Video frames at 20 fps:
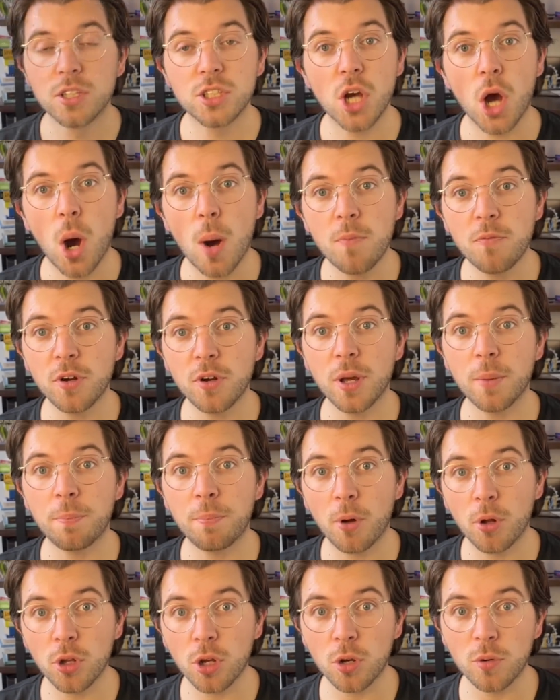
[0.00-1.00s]
So hopefully
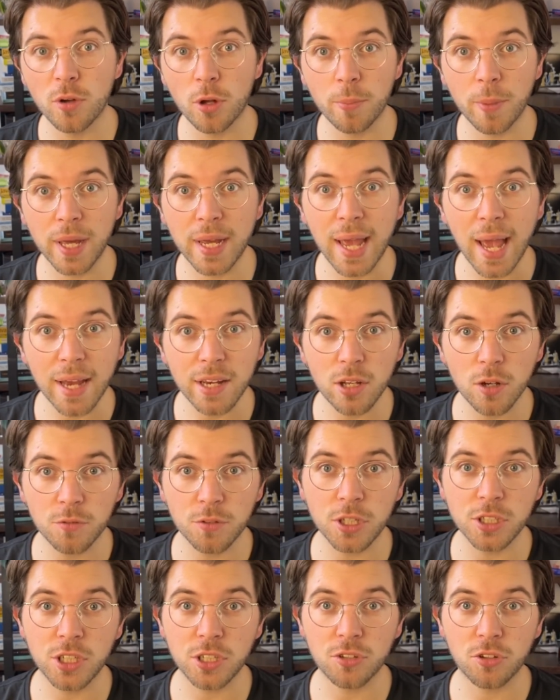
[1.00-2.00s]
Apollo will make any of
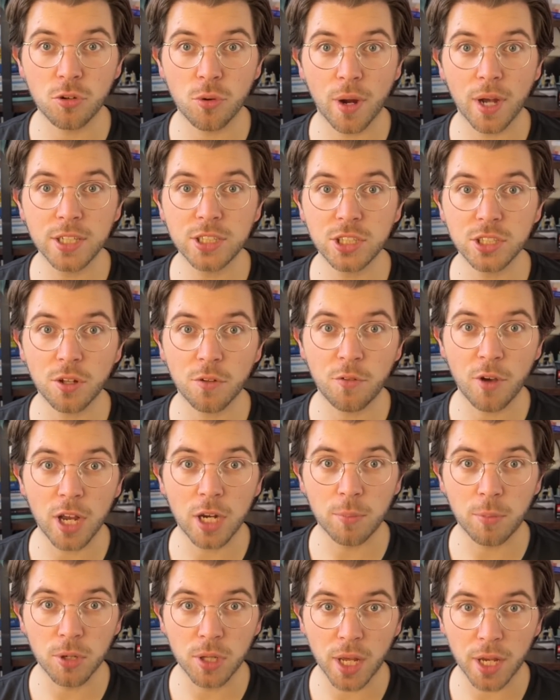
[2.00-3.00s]
these integrations
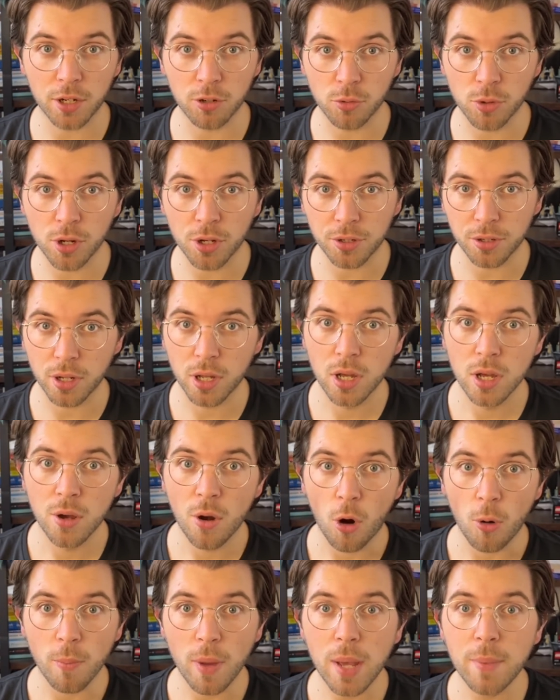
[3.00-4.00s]
available later on,
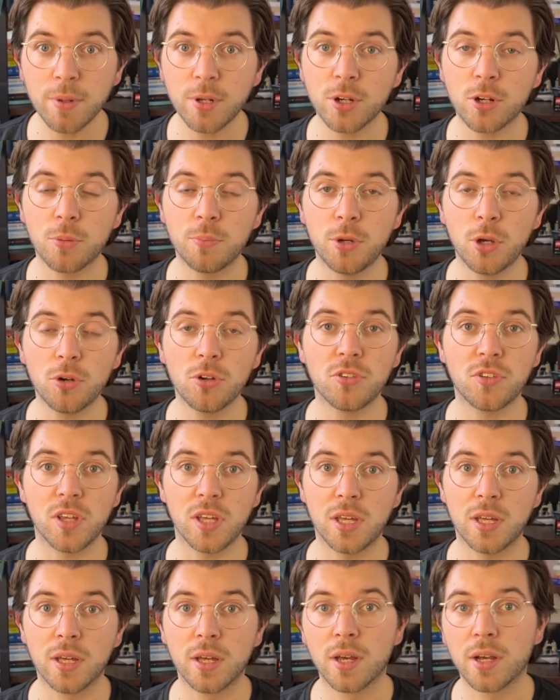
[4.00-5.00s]
or maybe the
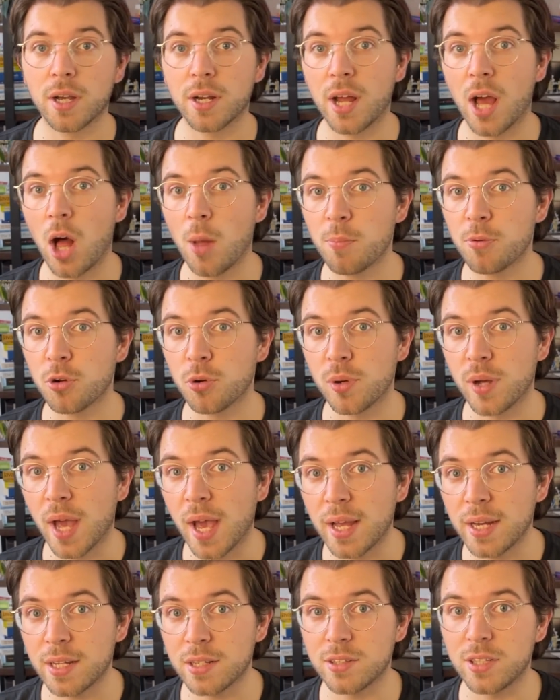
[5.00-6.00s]
community can help
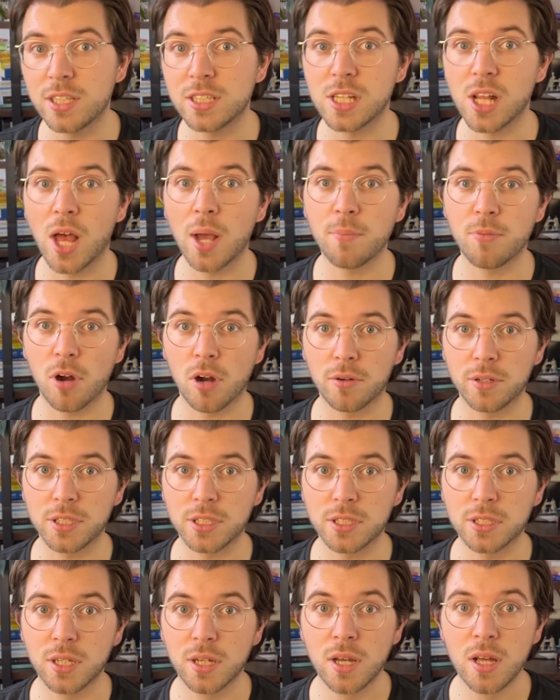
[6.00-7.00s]
creating these
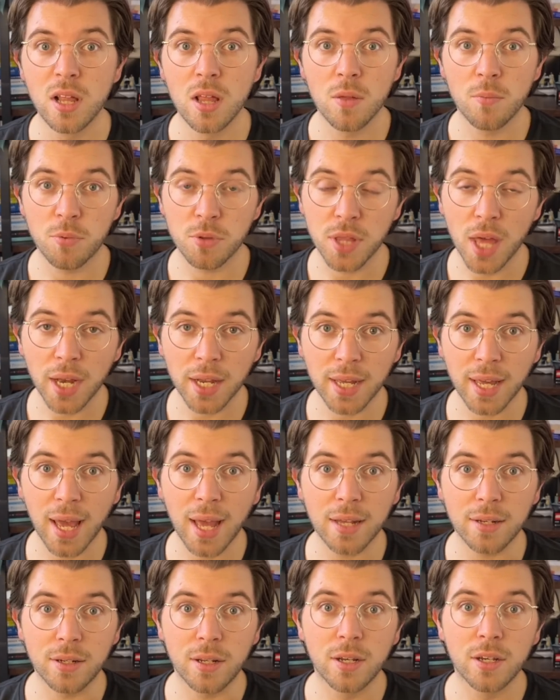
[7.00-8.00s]
libraries. But then
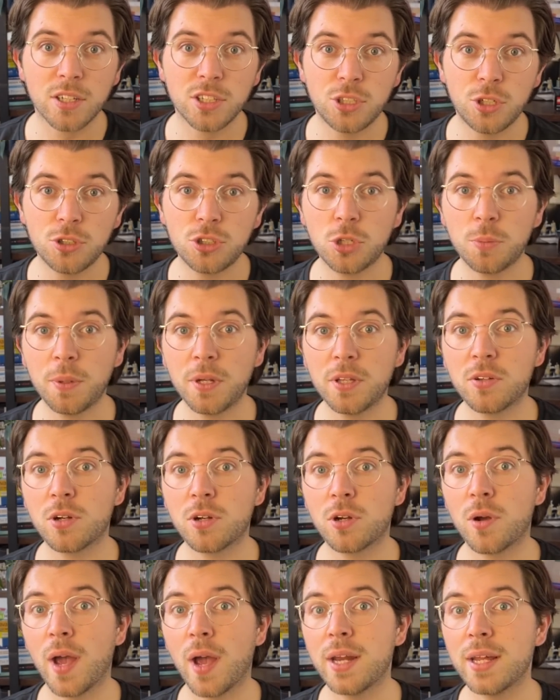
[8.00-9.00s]
again, should you be
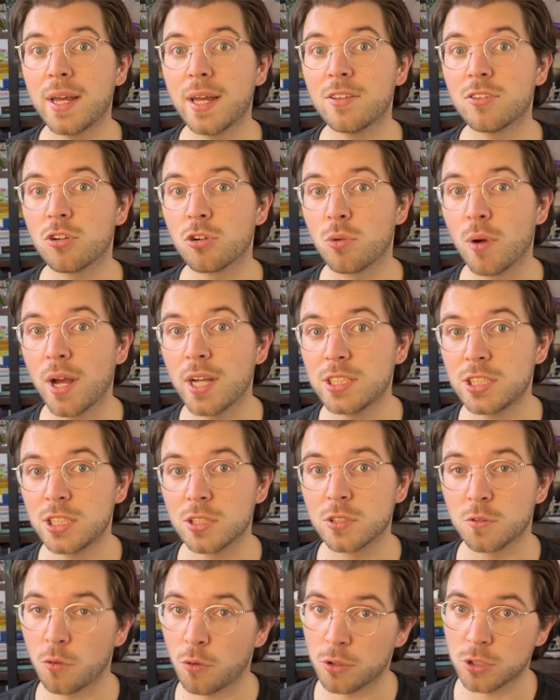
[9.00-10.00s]
creating
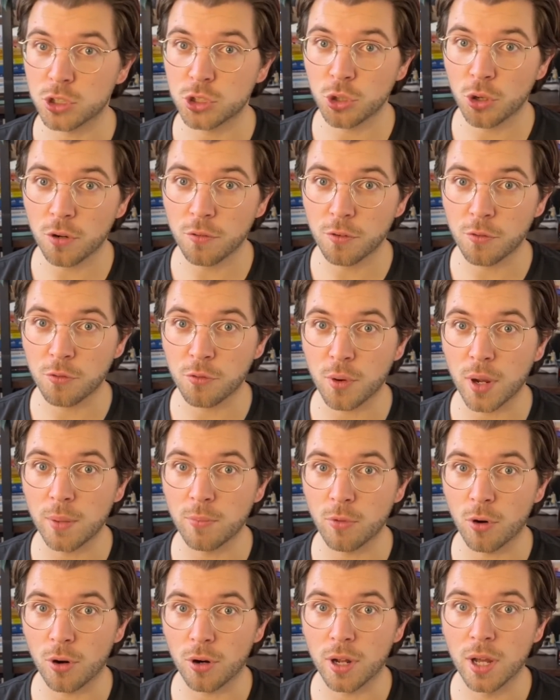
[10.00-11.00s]
integrations for a server
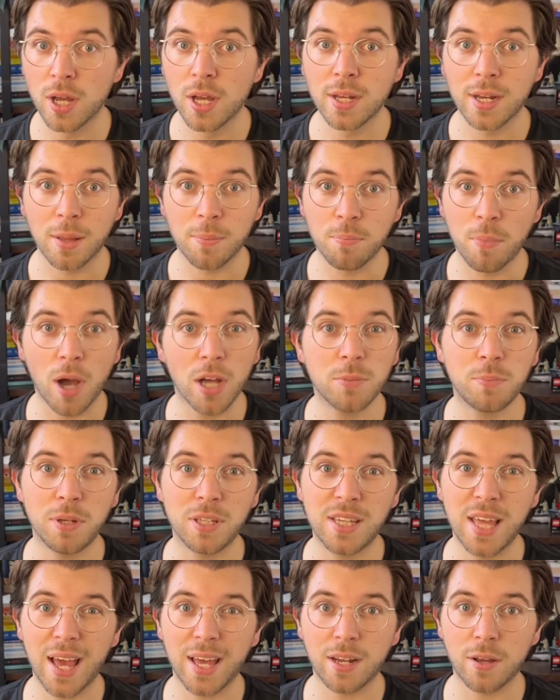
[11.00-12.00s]
framework that might be
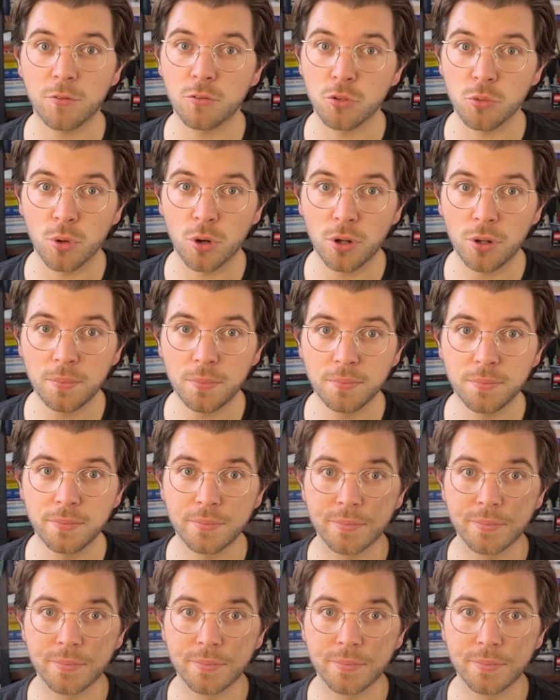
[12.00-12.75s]
dead after all?